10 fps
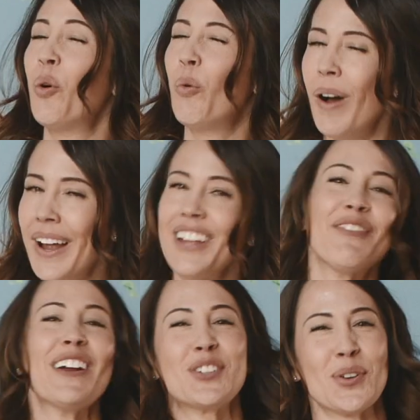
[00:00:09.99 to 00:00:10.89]
What
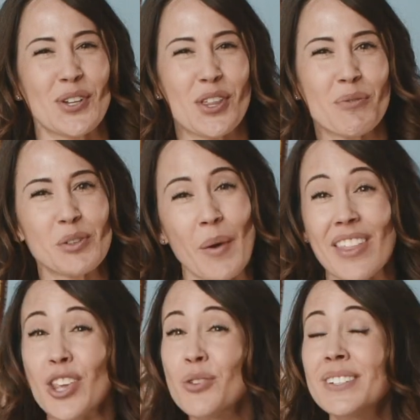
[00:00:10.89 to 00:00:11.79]
if I told you there was a
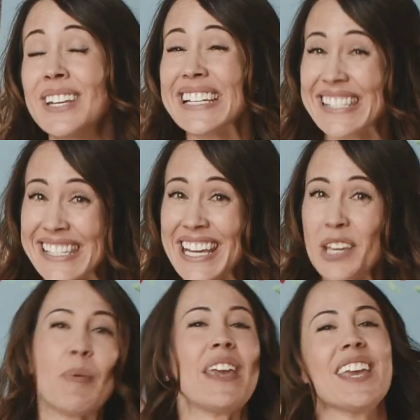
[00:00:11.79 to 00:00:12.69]
way that you can take a
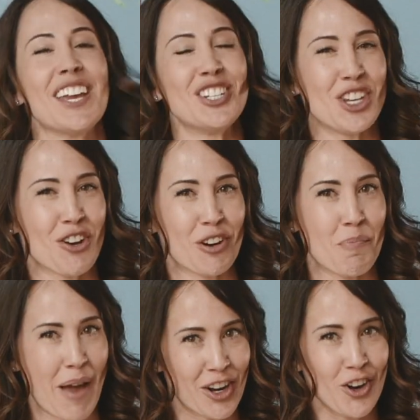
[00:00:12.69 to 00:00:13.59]
sneak peek into your
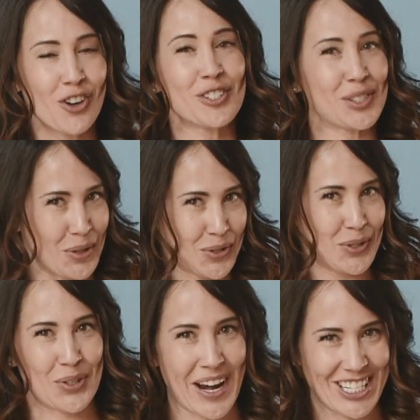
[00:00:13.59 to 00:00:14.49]
competitor's
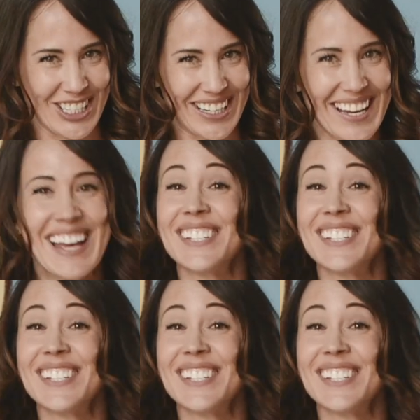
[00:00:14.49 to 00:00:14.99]
social strategy?